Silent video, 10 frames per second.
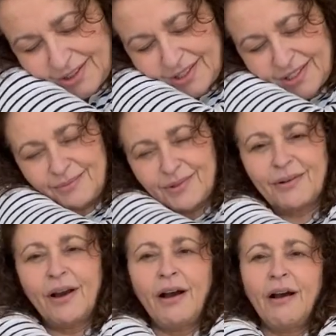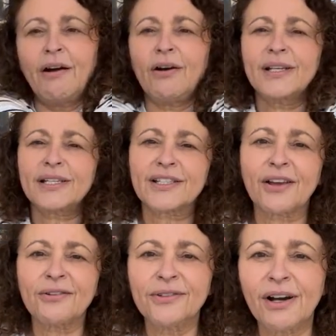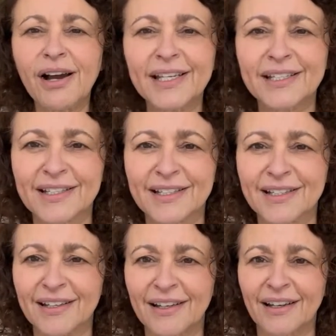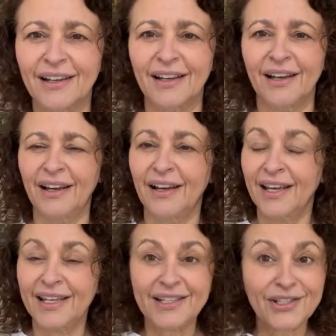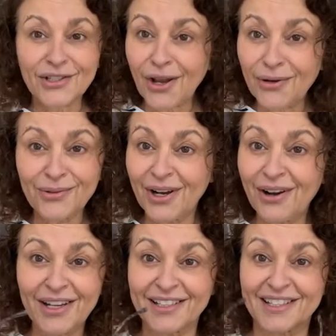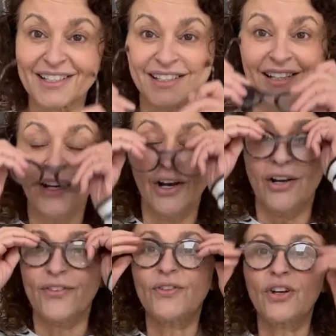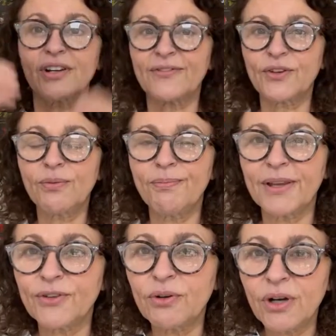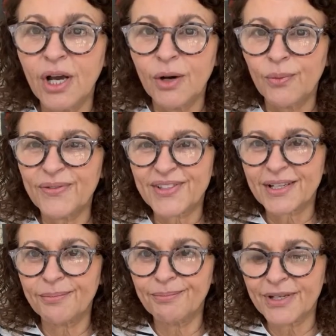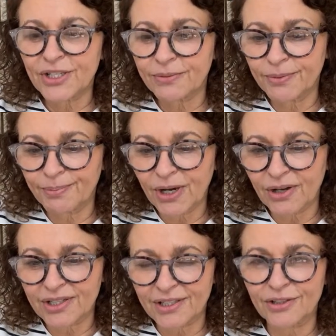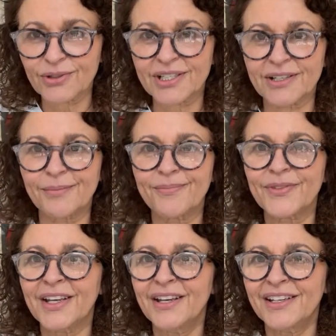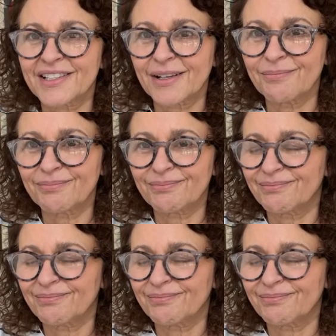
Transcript: at the same time. Oh, it's so nice. It's so nice. If you've got, if you're, if you're with some miserable bastard or some, some,